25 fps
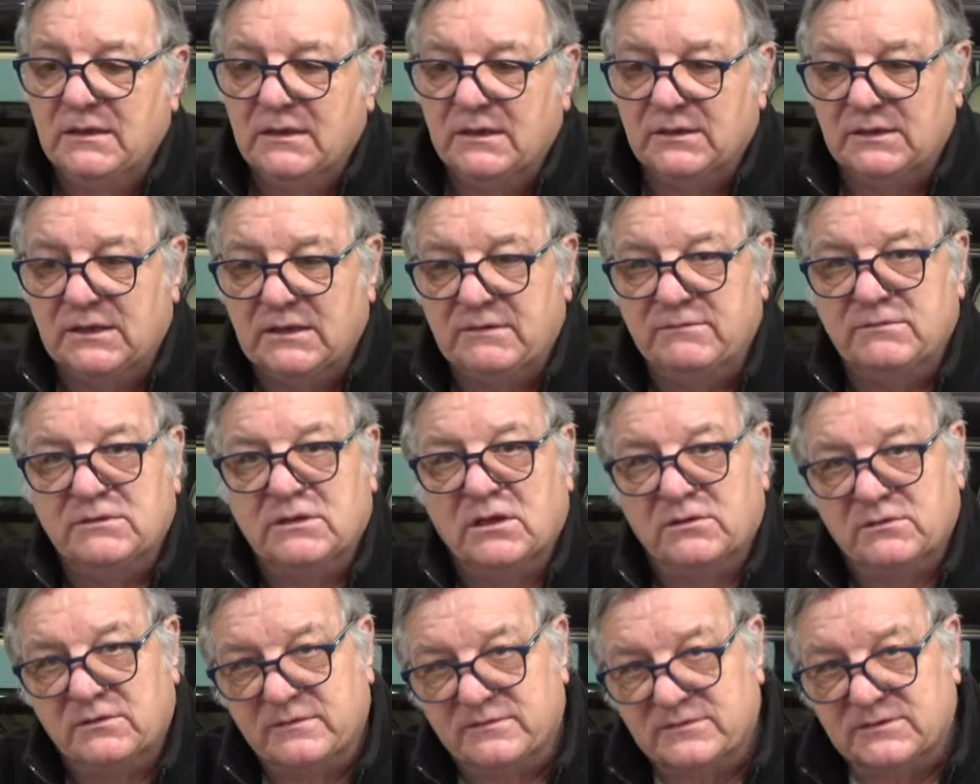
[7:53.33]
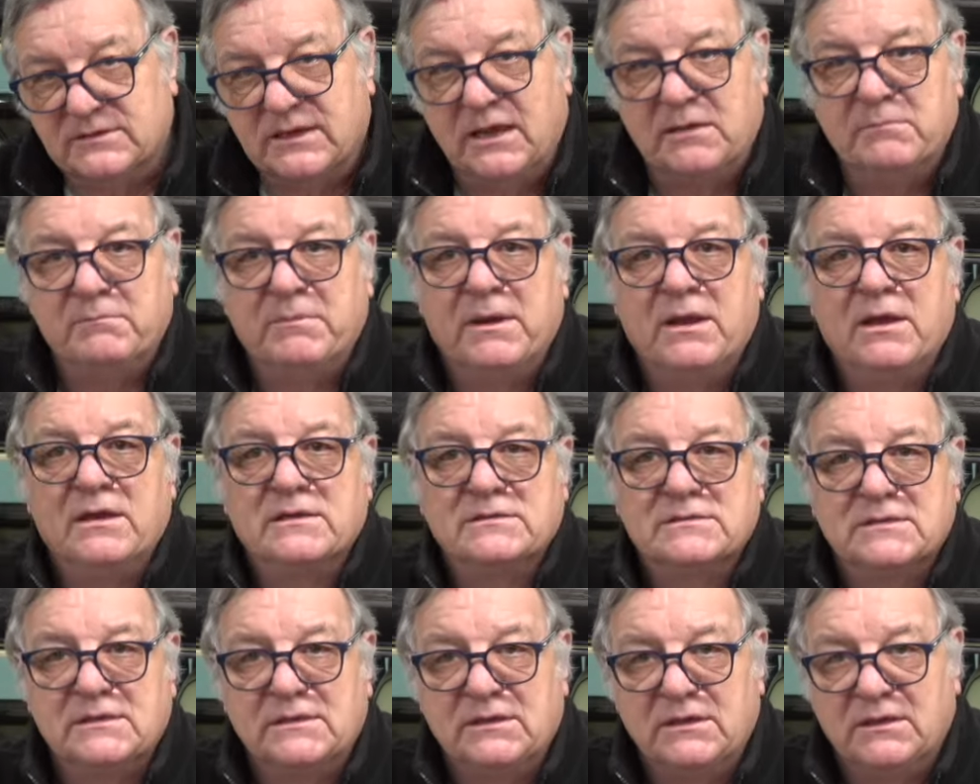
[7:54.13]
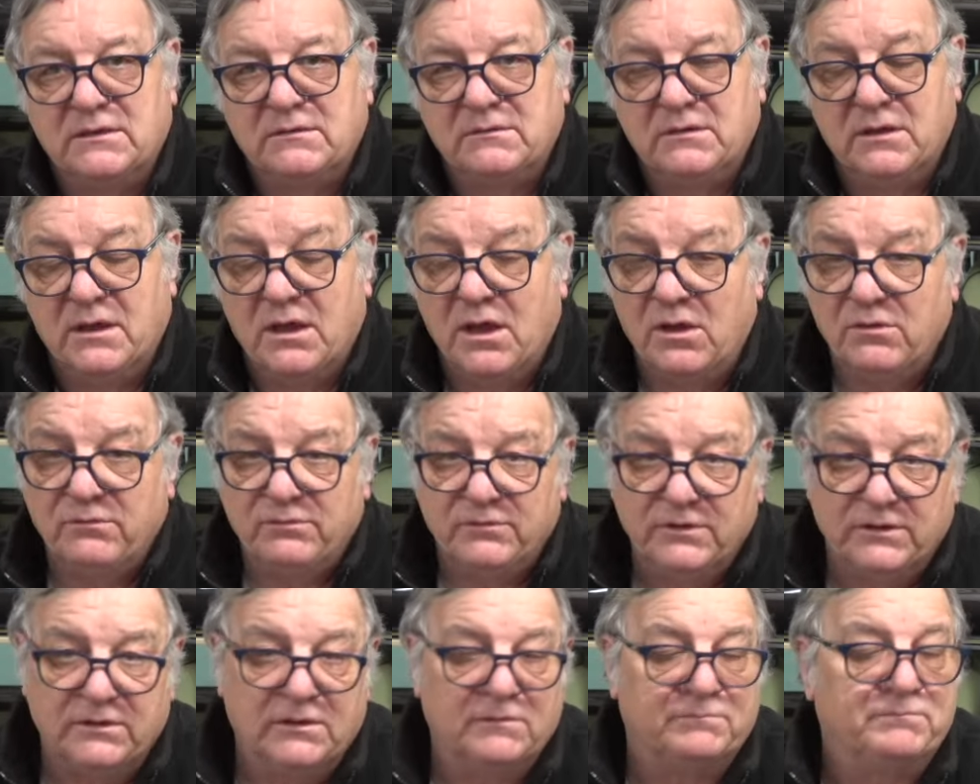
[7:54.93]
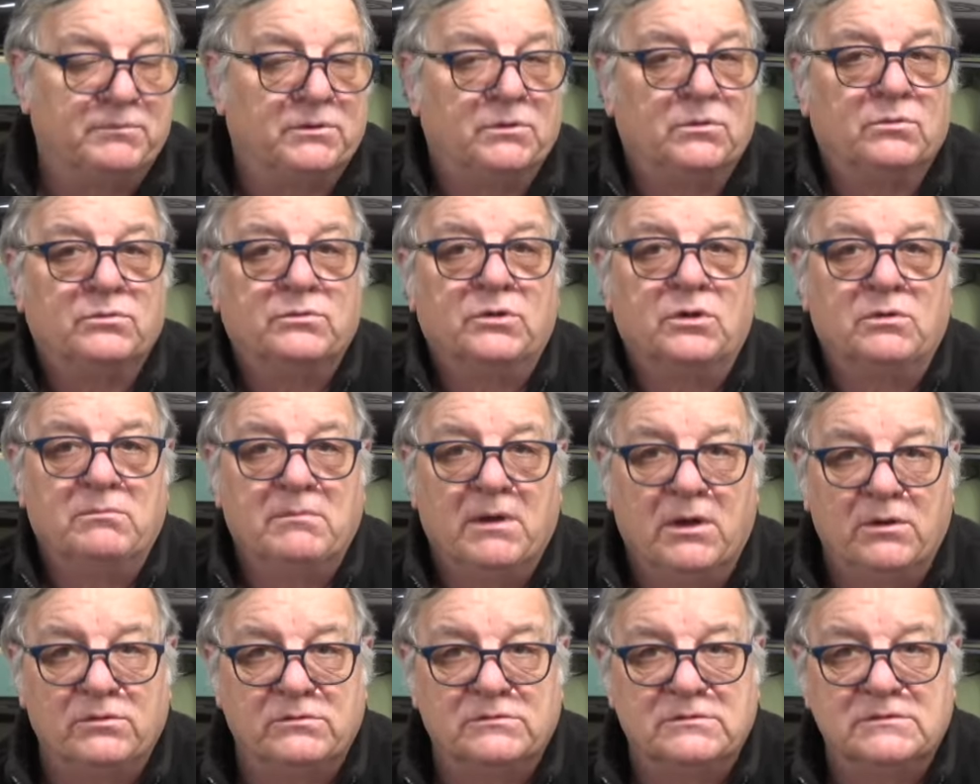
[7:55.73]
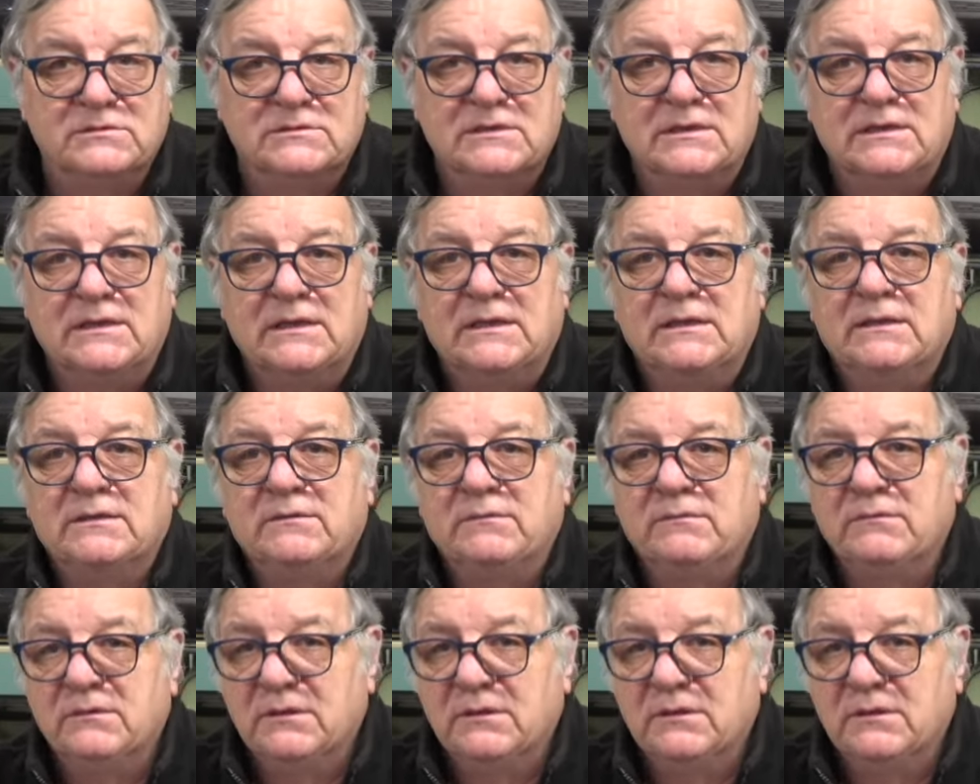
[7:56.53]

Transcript: And even though they've sandblasted it, hopefully they've put all new motors in it